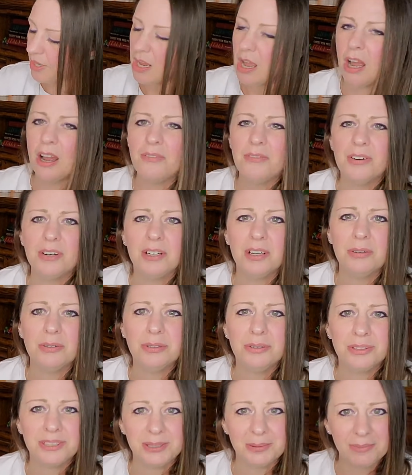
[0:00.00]
offer to go
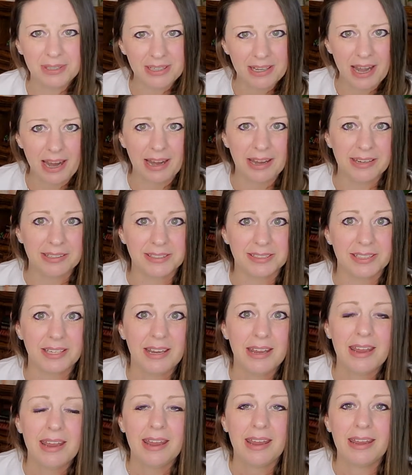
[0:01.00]
do something nice.
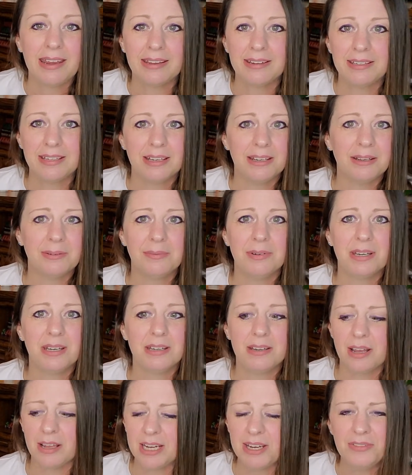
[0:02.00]
And um,
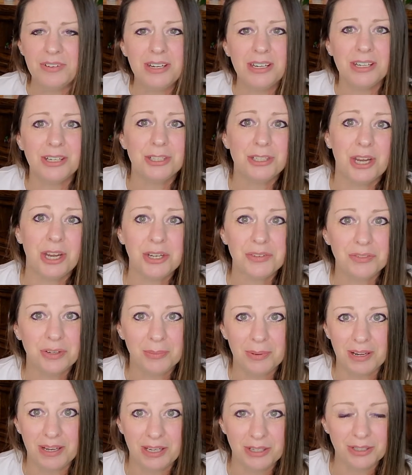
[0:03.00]
not even in exchange for
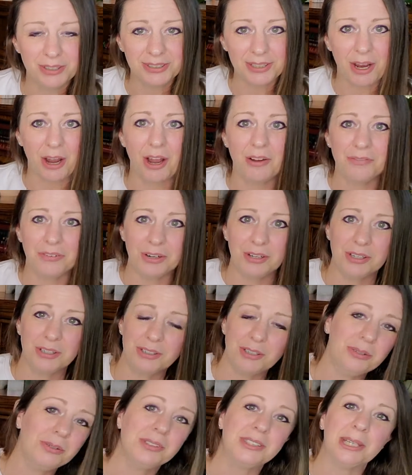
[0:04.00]
money, just offer to
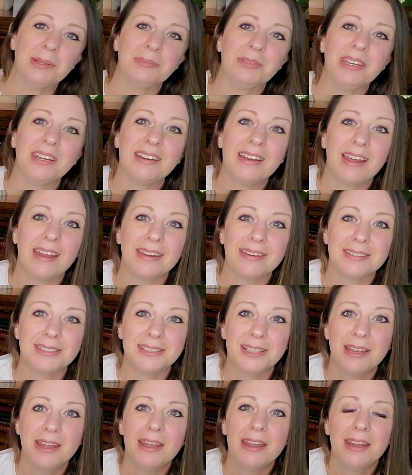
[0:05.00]
do something nice
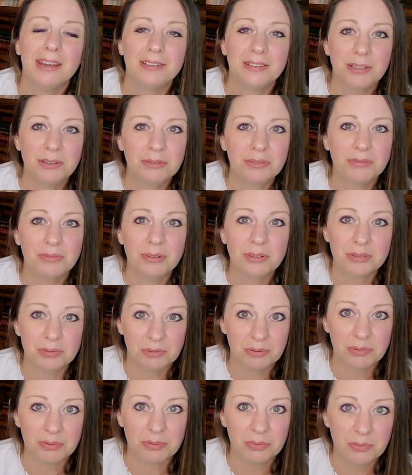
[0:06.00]
and the universe
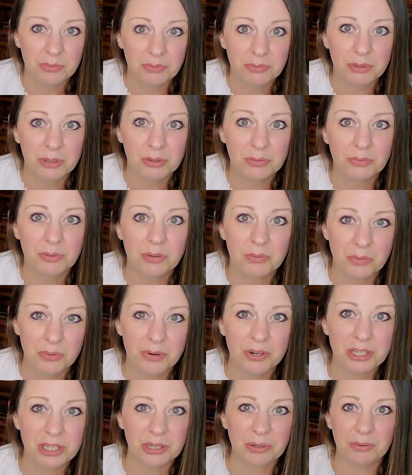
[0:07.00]
will, will
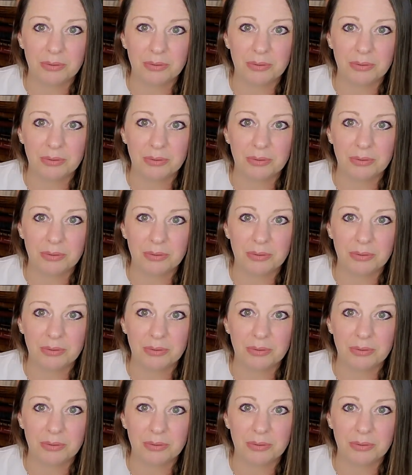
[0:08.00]
reward you,